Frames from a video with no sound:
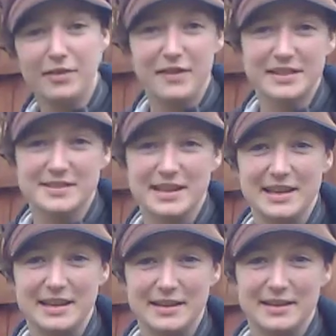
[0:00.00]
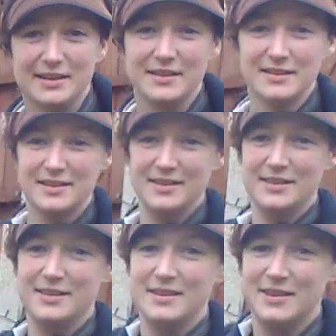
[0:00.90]
the Vaseline
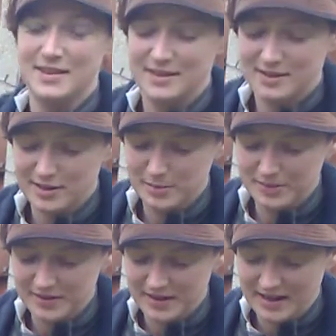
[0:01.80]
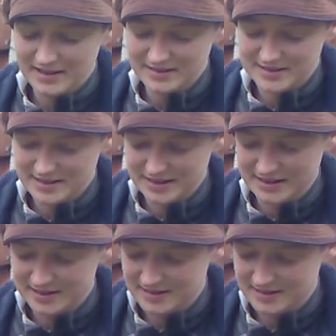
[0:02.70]
comes in handy.